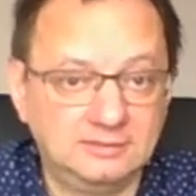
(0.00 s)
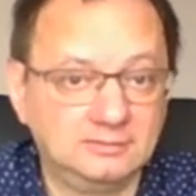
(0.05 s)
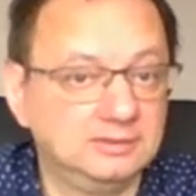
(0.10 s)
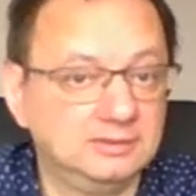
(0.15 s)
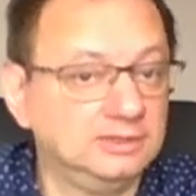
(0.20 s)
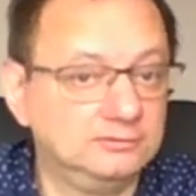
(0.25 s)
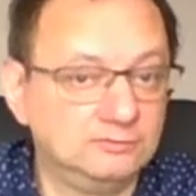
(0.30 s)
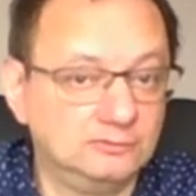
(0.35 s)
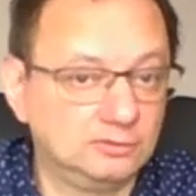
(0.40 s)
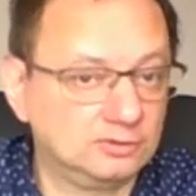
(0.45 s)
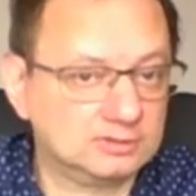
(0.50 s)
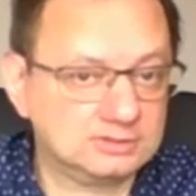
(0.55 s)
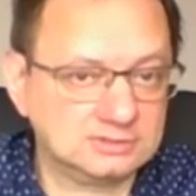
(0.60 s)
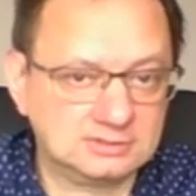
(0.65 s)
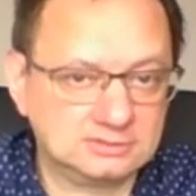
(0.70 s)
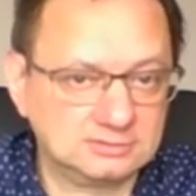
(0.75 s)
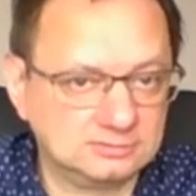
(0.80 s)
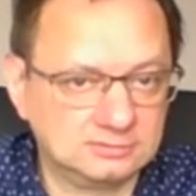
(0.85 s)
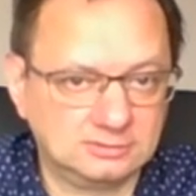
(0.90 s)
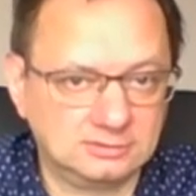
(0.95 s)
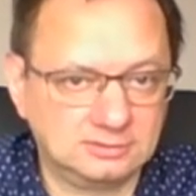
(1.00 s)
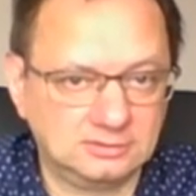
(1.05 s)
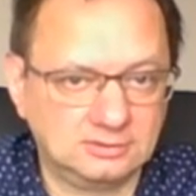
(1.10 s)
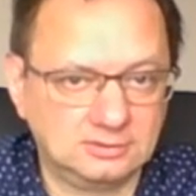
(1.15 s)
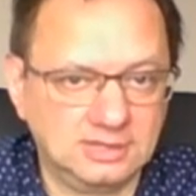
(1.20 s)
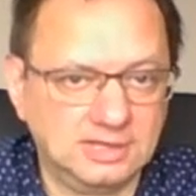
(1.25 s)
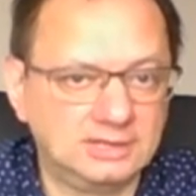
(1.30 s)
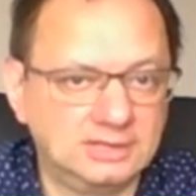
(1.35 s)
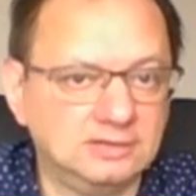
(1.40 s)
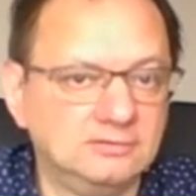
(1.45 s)
It works
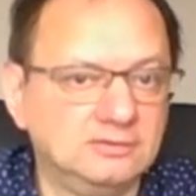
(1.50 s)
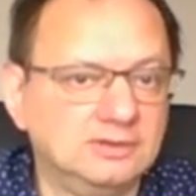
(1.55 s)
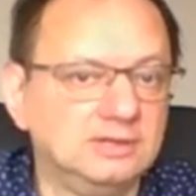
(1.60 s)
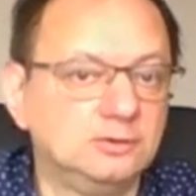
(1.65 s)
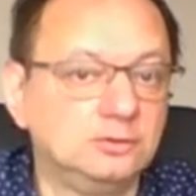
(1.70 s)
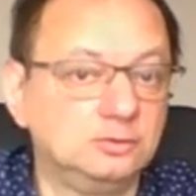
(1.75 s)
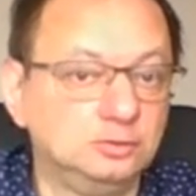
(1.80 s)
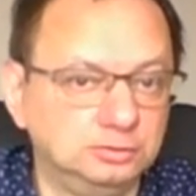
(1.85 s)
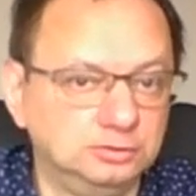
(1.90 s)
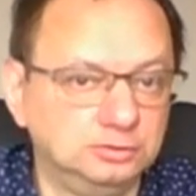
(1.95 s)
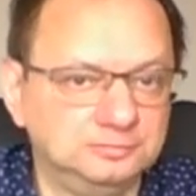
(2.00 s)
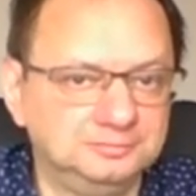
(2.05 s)
anyway good.